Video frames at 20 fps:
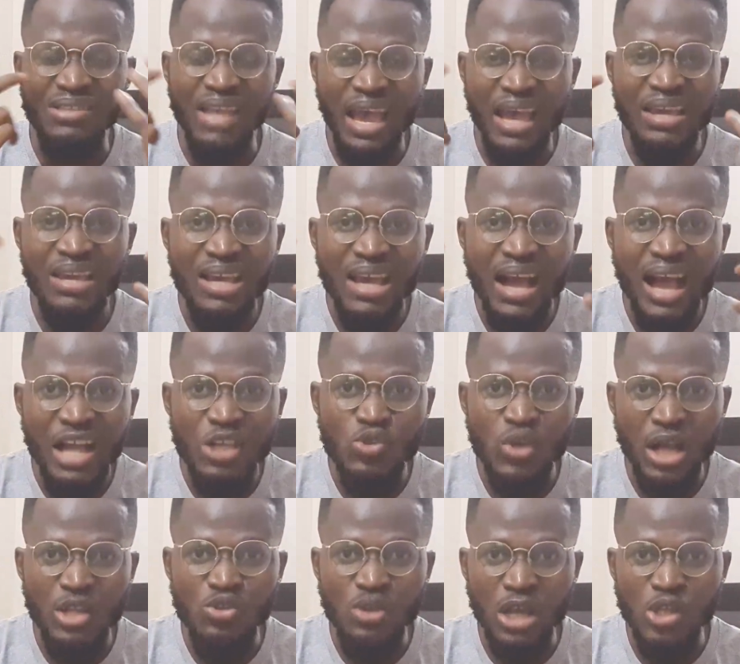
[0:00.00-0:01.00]
I I, tr
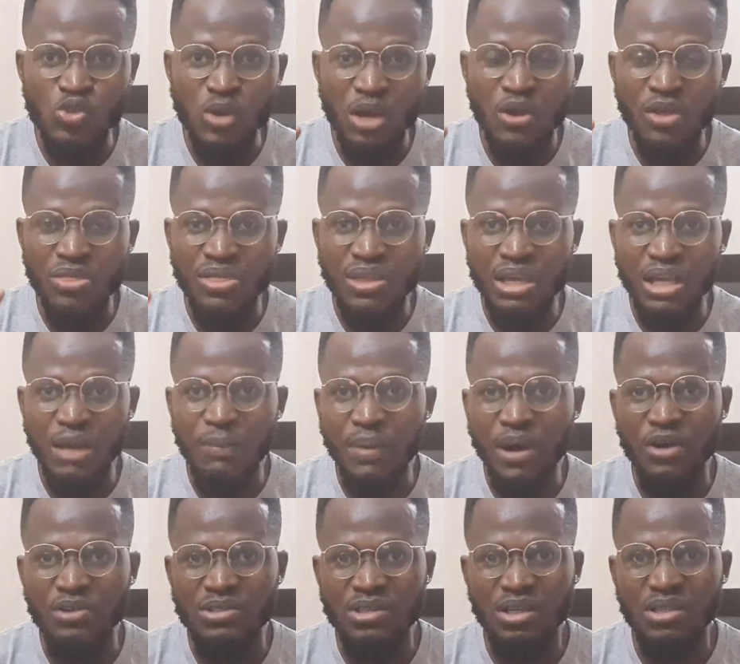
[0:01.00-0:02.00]
I, tr I try to think
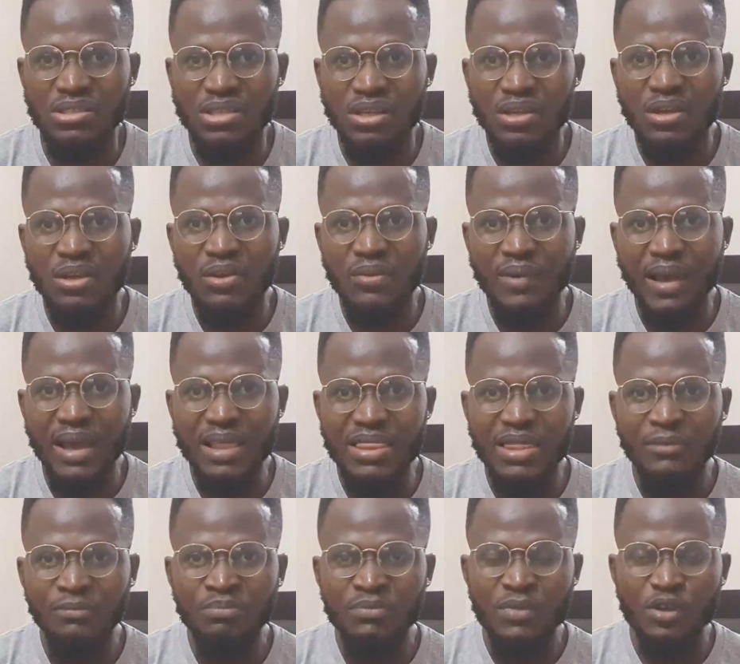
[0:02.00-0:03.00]
about it, right?
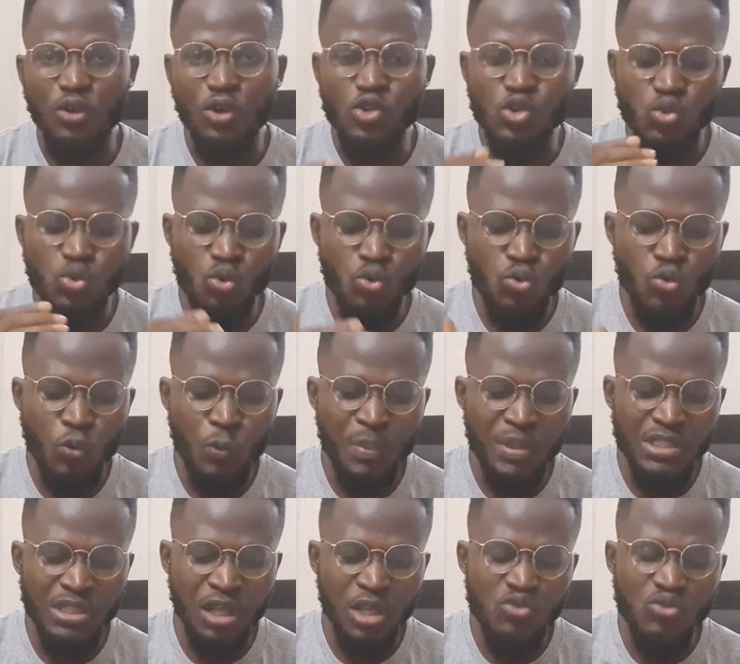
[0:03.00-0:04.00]
Because you, you
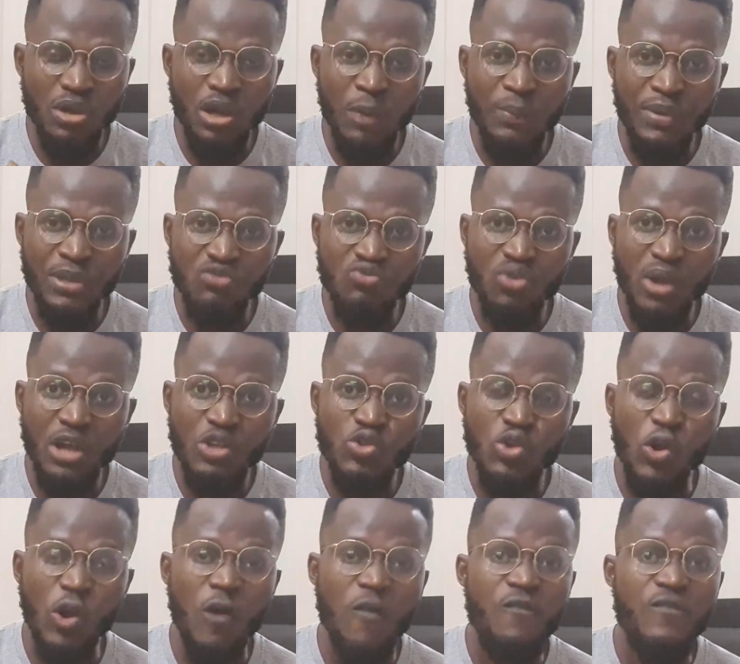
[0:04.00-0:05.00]
basically you are trying
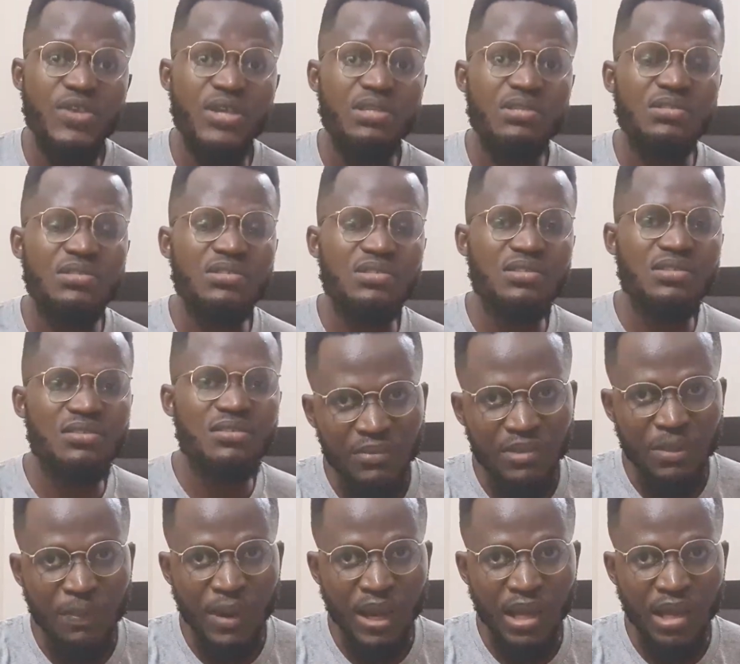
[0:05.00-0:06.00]
to convince
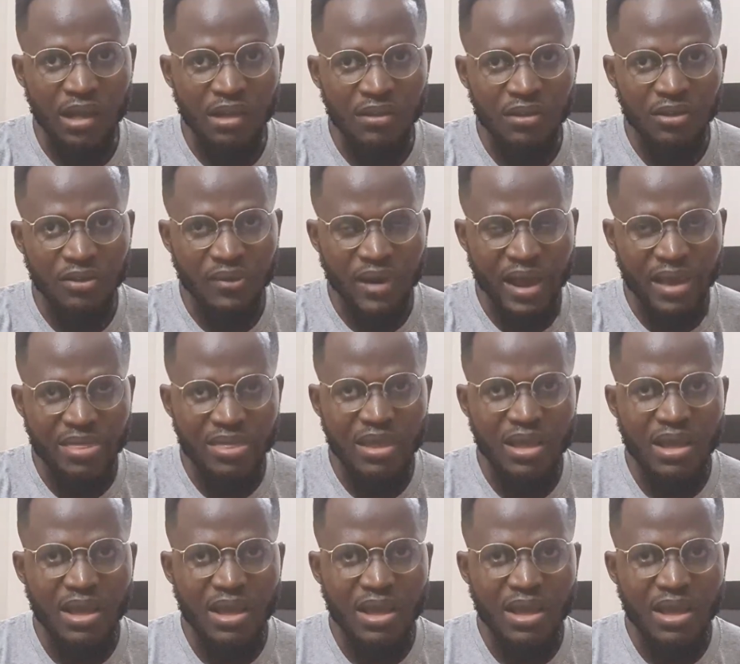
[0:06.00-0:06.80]
the buyer, right?